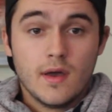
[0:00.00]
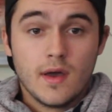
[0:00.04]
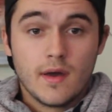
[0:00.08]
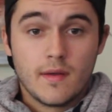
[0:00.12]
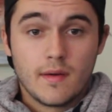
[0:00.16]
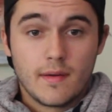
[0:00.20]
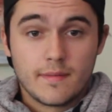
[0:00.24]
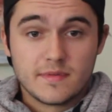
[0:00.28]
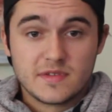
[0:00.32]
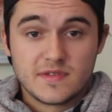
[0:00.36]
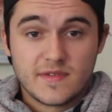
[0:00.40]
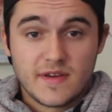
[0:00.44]

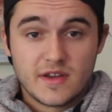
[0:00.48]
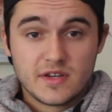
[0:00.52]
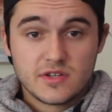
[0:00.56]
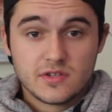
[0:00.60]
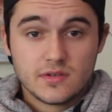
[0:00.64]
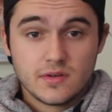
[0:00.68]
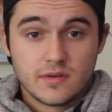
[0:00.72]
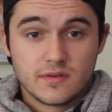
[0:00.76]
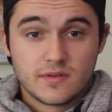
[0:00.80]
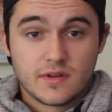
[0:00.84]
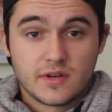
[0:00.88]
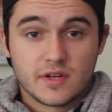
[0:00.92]
An
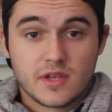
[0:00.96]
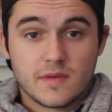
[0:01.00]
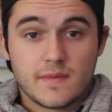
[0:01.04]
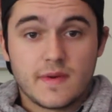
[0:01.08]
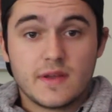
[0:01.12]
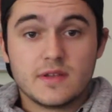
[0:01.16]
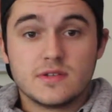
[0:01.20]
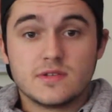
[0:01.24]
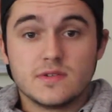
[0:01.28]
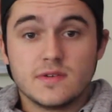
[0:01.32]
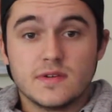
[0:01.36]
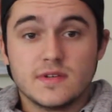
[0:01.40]
observational
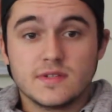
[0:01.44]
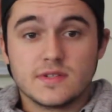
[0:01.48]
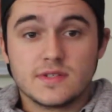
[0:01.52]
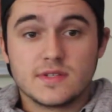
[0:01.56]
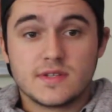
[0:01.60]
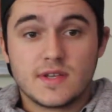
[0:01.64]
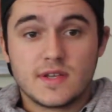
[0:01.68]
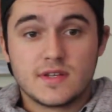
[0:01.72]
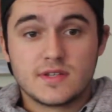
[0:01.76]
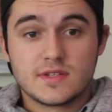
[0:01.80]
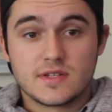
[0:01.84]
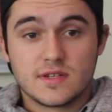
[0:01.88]
documentary is
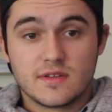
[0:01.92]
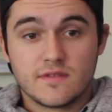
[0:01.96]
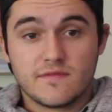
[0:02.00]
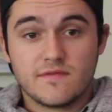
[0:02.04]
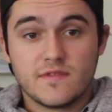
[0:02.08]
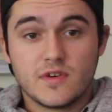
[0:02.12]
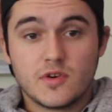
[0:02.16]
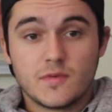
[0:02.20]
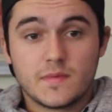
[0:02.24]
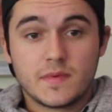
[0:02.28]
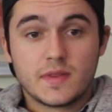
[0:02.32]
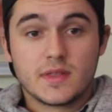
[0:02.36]
essentially
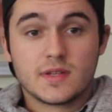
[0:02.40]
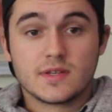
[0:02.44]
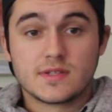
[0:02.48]
filming